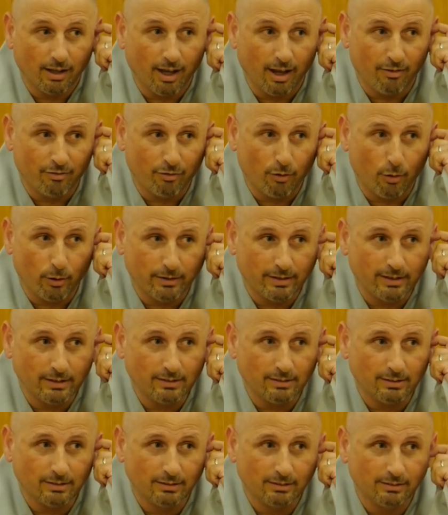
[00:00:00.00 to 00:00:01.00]
avoid
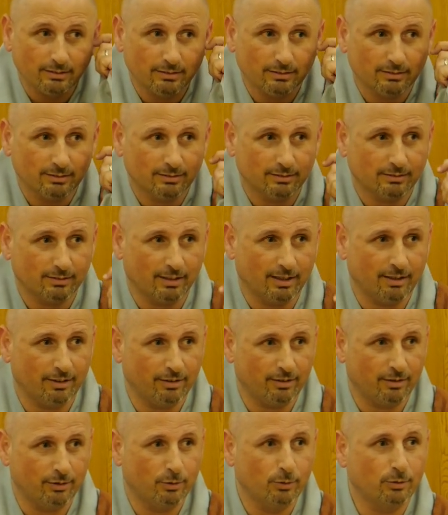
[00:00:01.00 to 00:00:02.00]
it
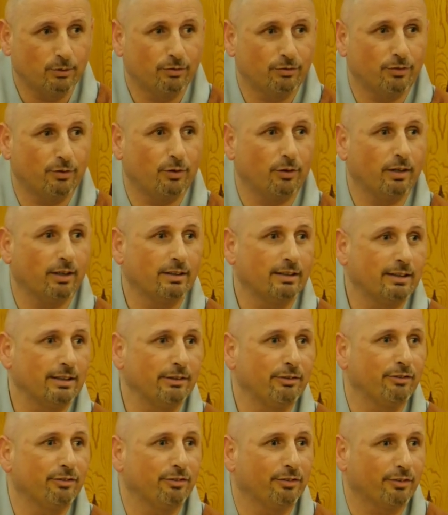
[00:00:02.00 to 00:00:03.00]
and look for a
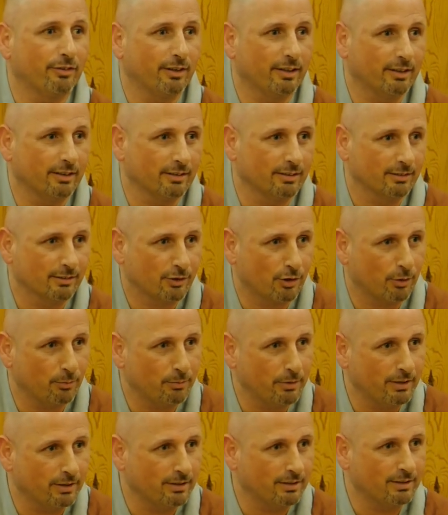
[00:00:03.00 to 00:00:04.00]
different
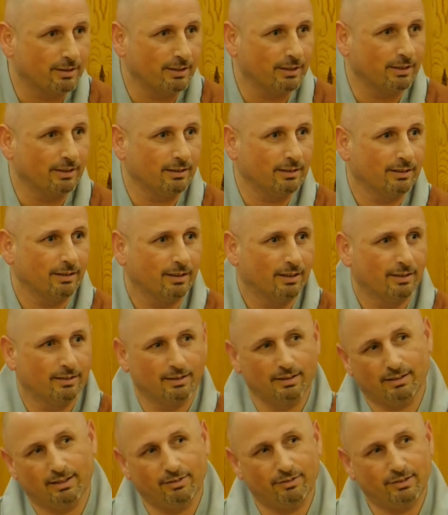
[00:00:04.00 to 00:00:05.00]
community
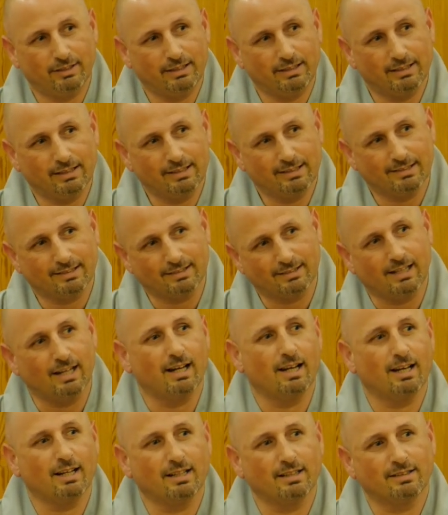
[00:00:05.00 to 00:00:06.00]
that everything is
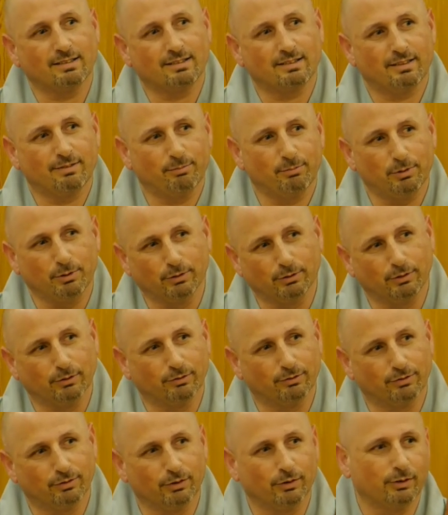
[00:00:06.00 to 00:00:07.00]
nice and
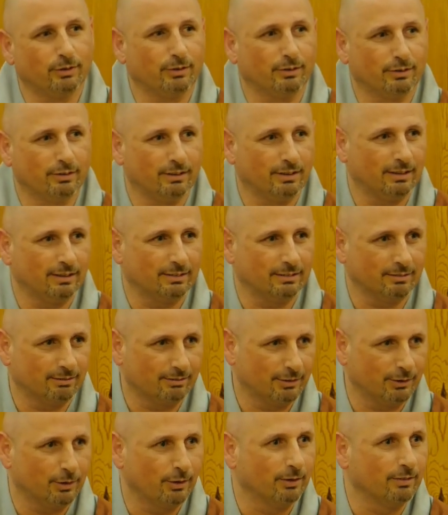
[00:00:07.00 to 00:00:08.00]
beautiful and
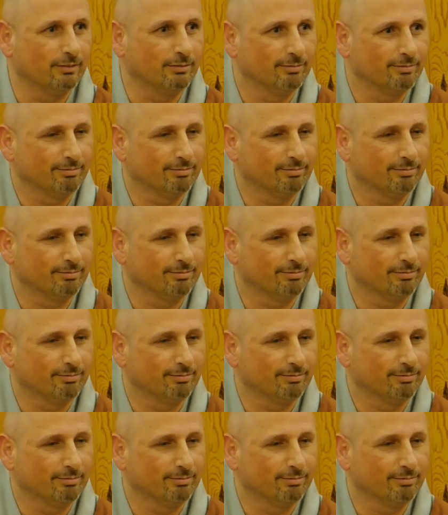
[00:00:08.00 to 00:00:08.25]
you know